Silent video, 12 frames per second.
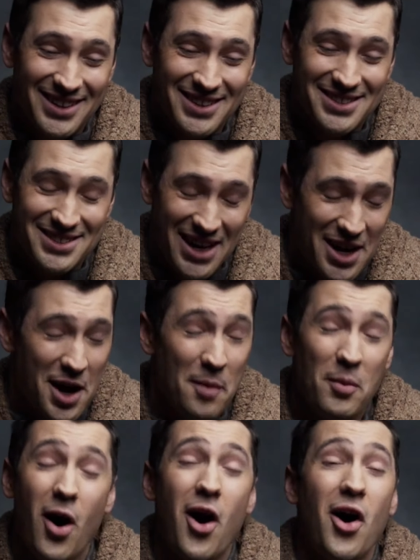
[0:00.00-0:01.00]
stayed
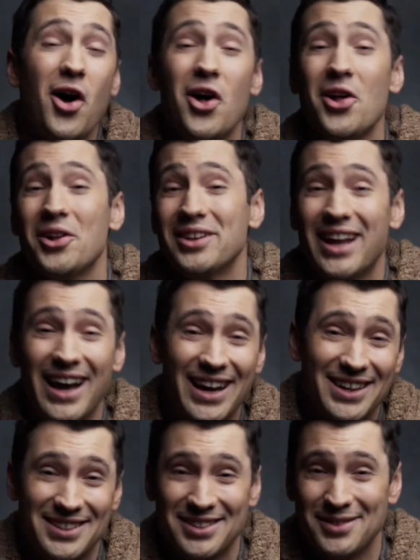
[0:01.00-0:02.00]
up all
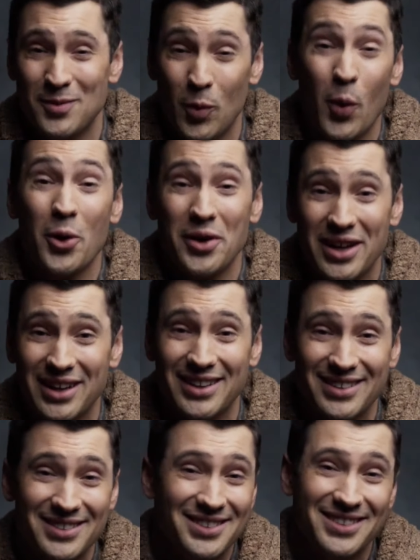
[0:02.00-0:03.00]
night worrying
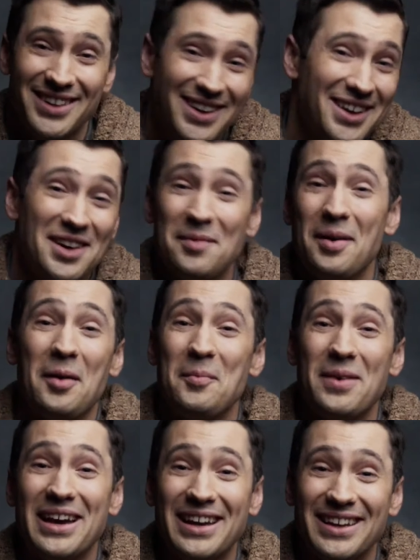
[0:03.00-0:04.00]
about
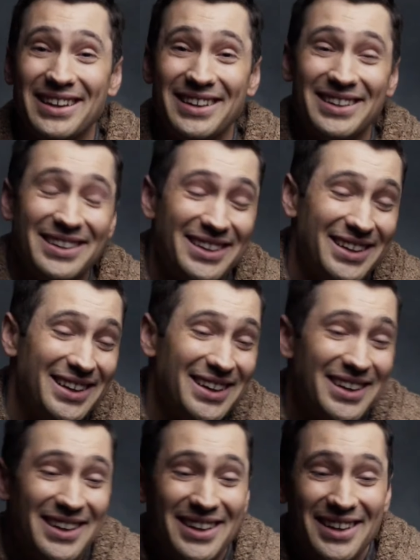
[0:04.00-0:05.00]
me.
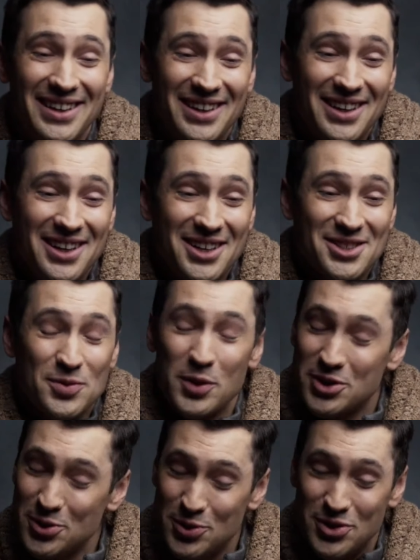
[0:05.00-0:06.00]
It's
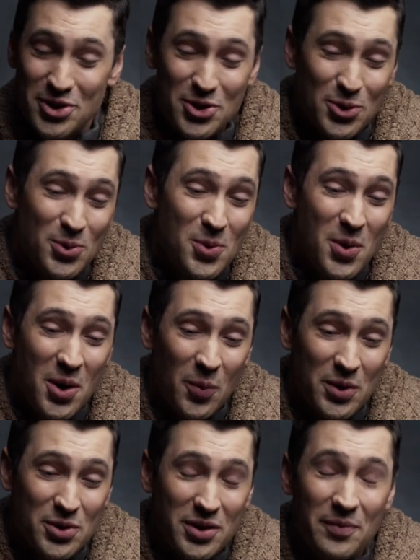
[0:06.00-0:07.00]
what you do
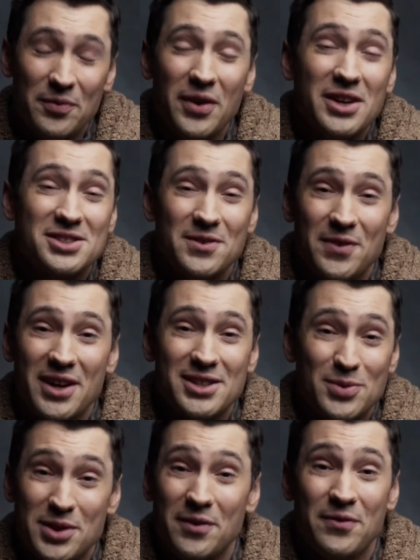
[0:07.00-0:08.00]
when you come face to
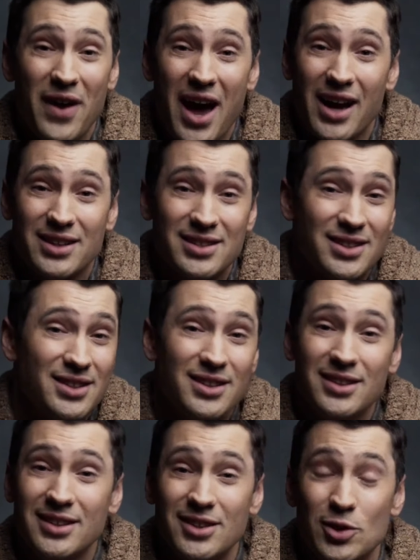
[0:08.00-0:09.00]
face with the fact
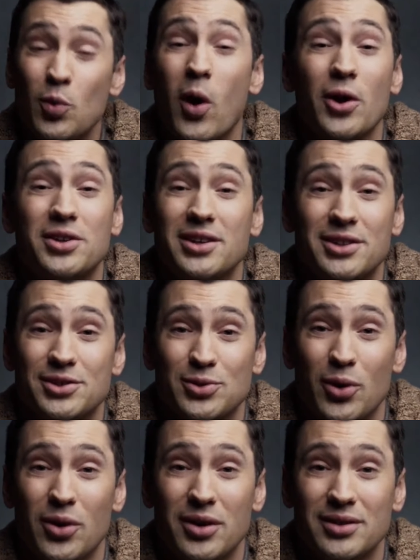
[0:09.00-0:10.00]
you aren't in
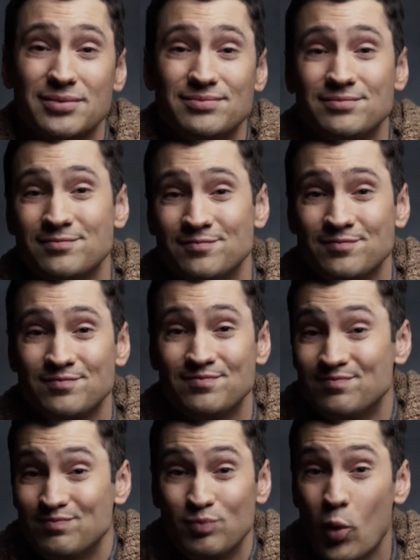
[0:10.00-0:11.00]
control.
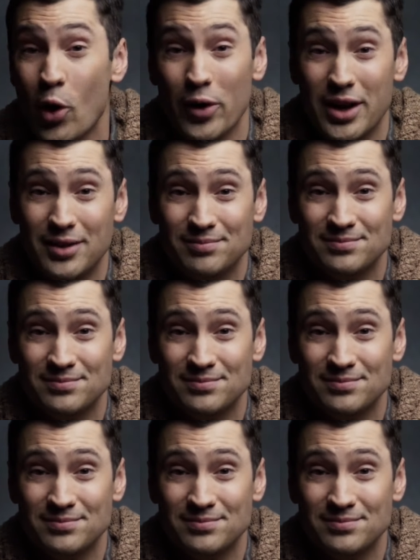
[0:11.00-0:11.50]
Worry.